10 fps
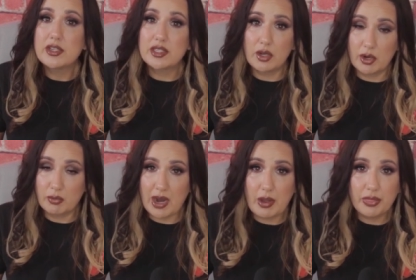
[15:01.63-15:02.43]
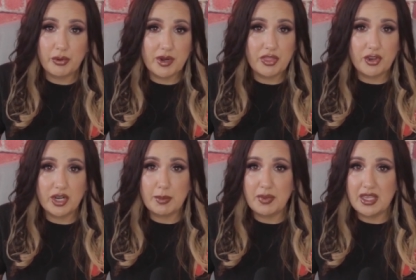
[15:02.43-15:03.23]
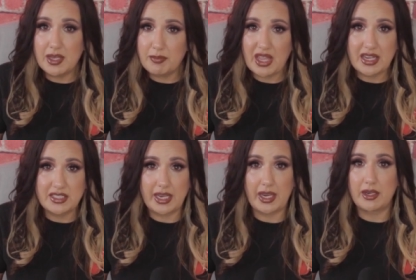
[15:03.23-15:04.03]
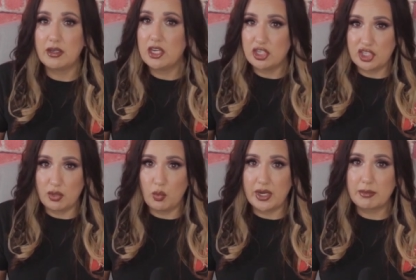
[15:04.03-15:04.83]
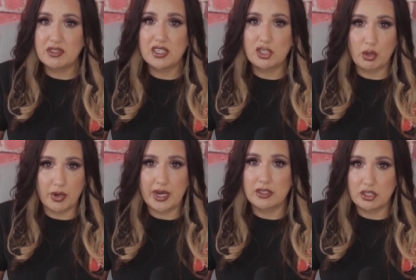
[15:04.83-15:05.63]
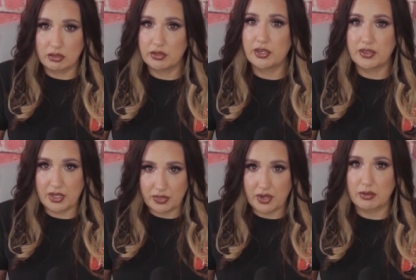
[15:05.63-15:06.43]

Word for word: So around 3:30 p.m. that day, she went up to Tori and told her that